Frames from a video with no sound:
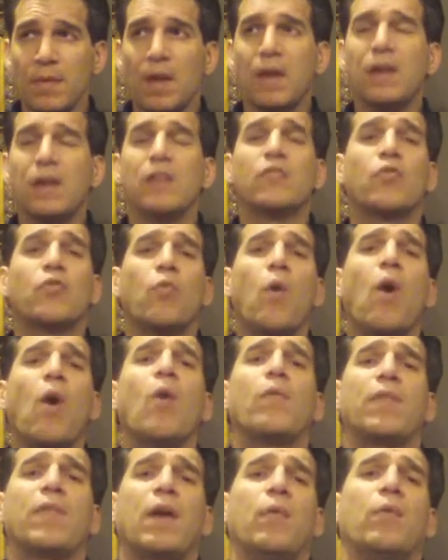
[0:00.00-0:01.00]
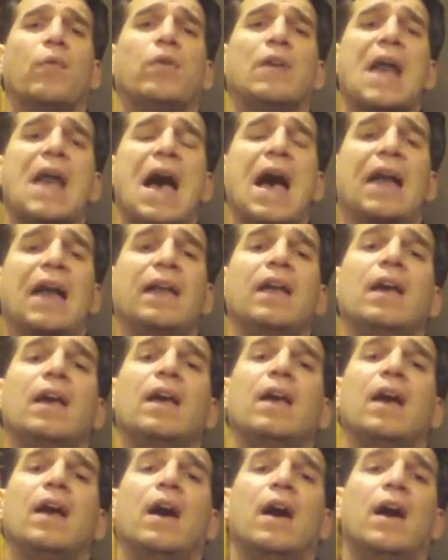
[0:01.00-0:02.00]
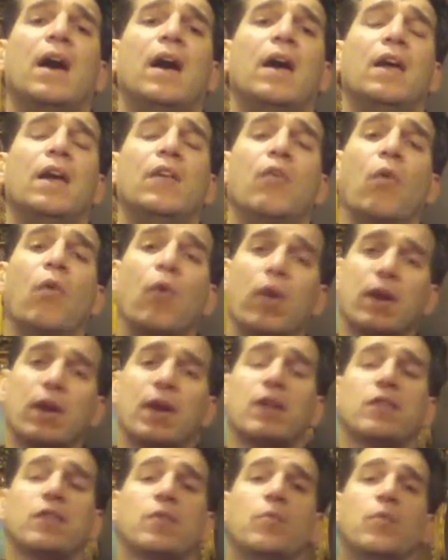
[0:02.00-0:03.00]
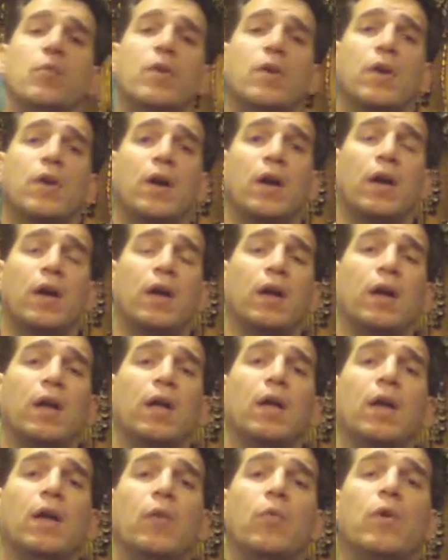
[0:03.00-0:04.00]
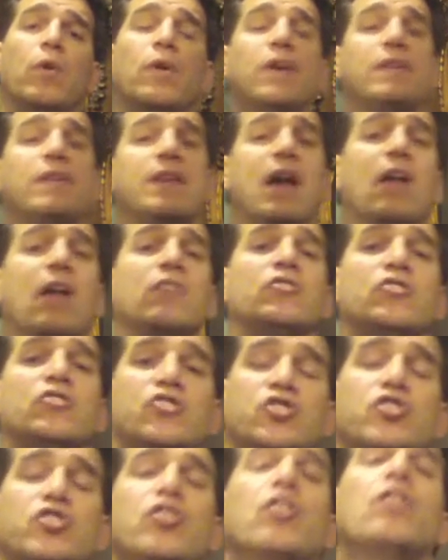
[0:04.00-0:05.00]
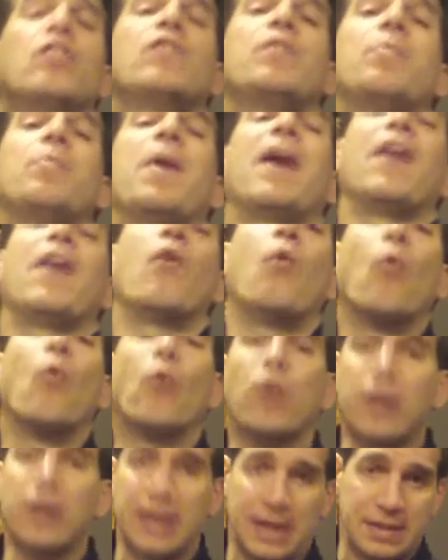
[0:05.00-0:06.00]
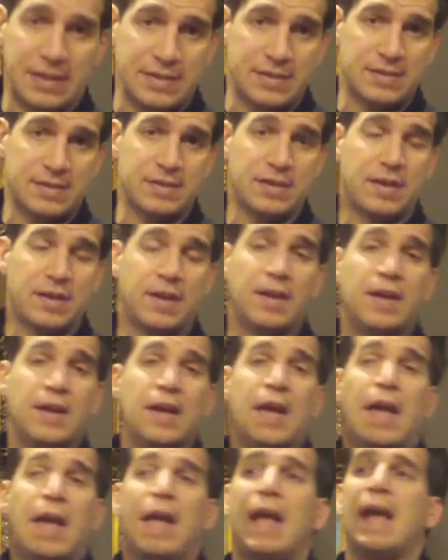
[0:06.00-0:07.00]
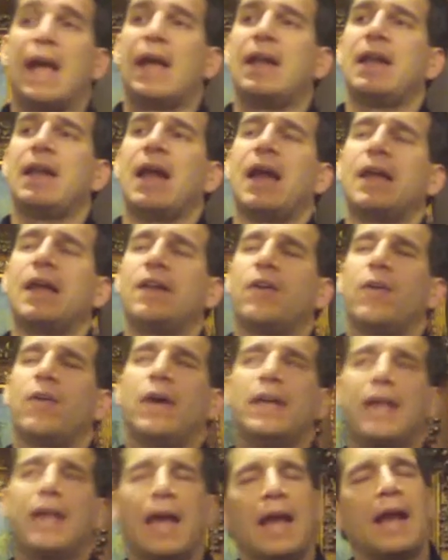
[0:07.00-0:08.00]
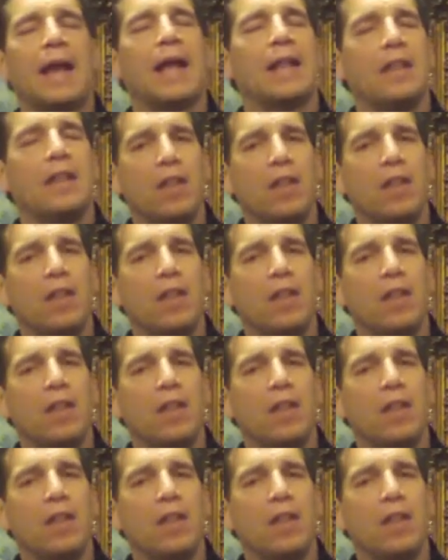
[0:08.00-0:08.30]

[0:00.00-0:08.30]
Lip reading: in his quote that we're not an organism. We're an intelligence served by organs. And again, I